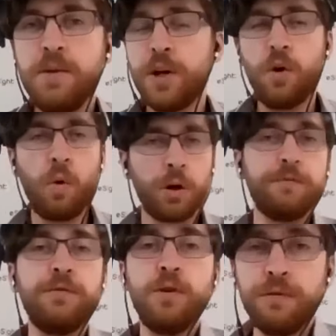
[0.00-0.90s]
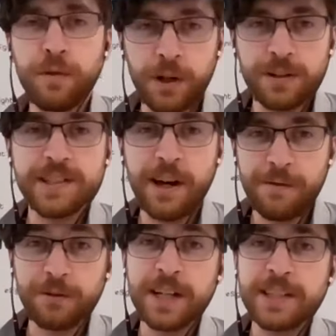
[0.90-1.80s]
You can order food for
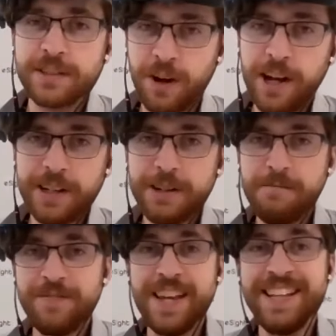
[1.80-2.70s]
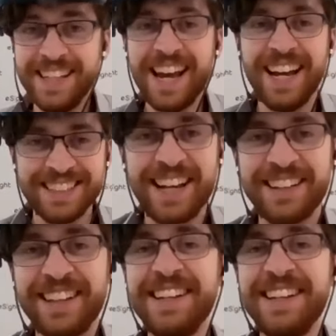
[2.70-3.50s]
yourself at a restaurant. Yeah, exactly.